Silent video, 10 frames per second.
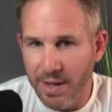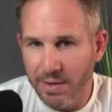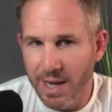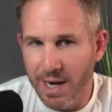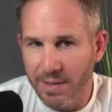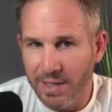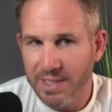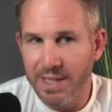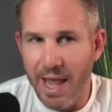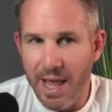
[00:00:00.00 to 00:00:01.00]
that are kind of like
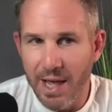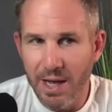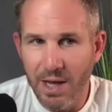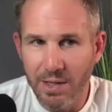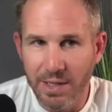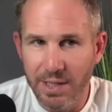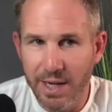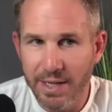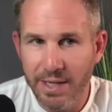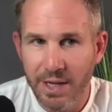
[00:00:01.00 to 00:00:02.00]
stale and
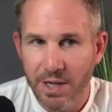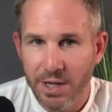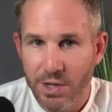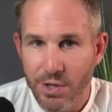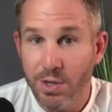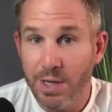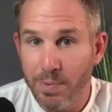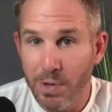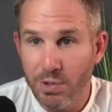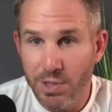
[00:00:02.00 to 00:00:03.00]
like yeah. you can
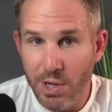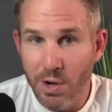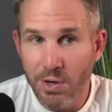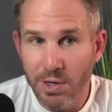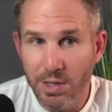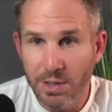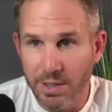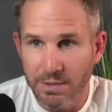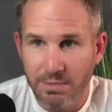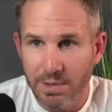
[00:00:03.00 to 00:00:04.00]
approach the owner
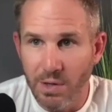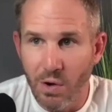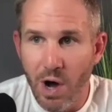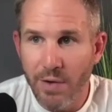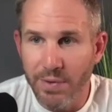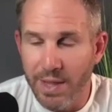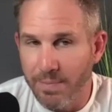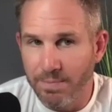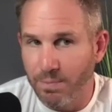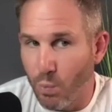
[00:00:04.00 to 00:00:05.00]
and you know offer
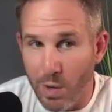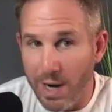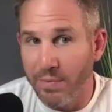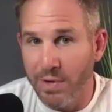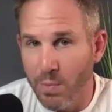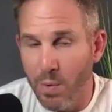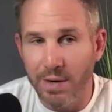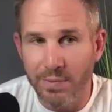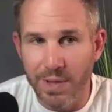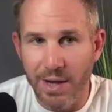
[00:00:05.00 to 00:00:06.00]
them whatever you
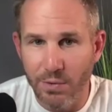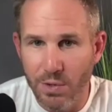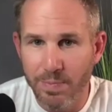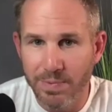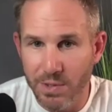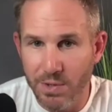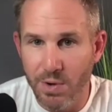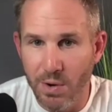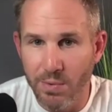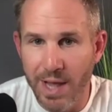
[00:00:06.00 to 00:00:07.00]
want for that group so
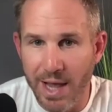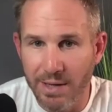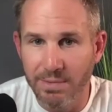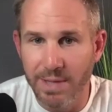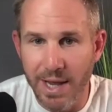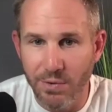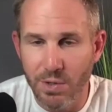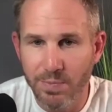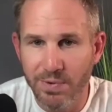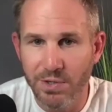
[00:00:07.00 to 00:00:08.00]
you own that that
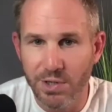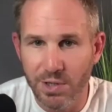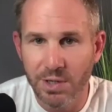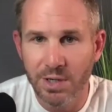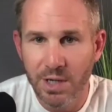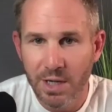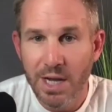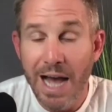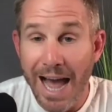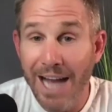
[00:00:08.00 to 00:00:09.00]
group for sure
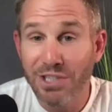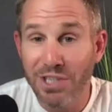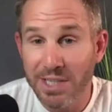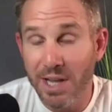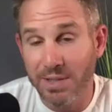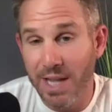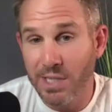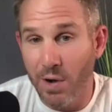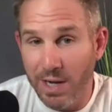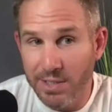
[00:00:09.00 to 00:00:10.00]
yeah. Actually, that's how that's
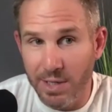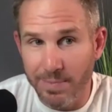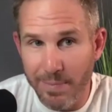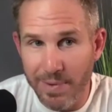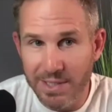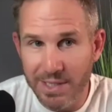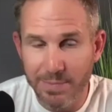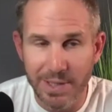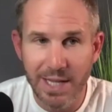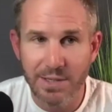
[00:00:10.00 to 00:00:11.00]
how I started my business,
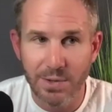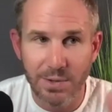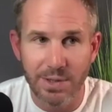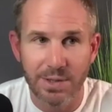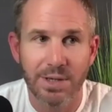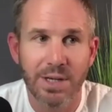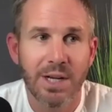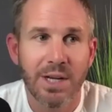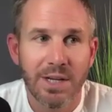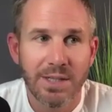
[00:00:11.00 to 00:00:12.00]
but that's a whole other
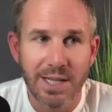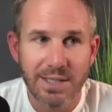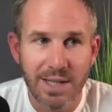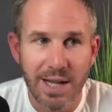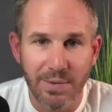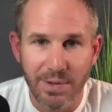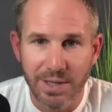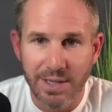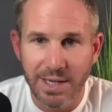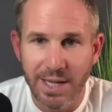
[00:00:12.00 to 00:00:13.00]
that's not
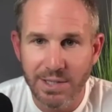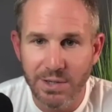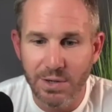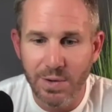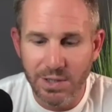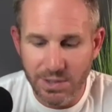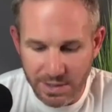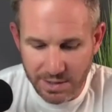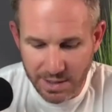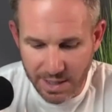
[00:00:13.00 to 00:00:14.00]
really gonna answer your
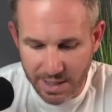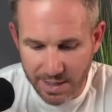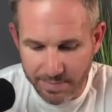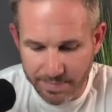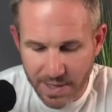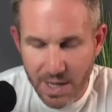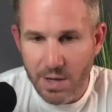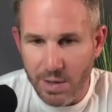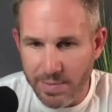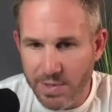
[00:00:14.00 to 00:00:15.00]
question. Um,
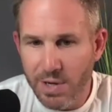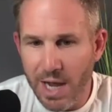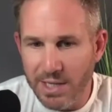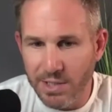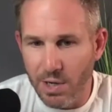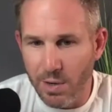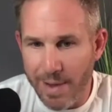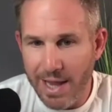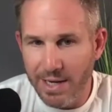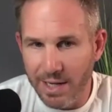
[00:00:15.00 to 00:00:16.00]
I mean, you guys know
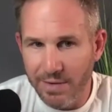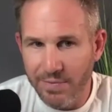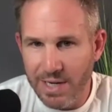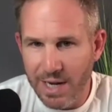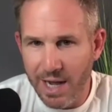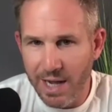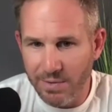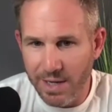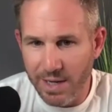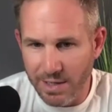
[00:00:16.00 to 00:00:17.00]
Amanda V not,
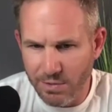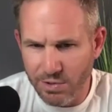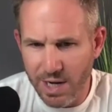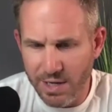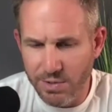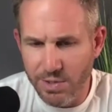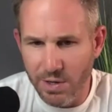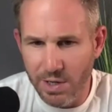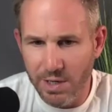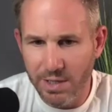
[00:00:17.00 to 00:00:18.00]
right? I know John, you know
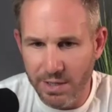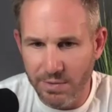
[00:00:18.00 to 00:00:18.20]
her here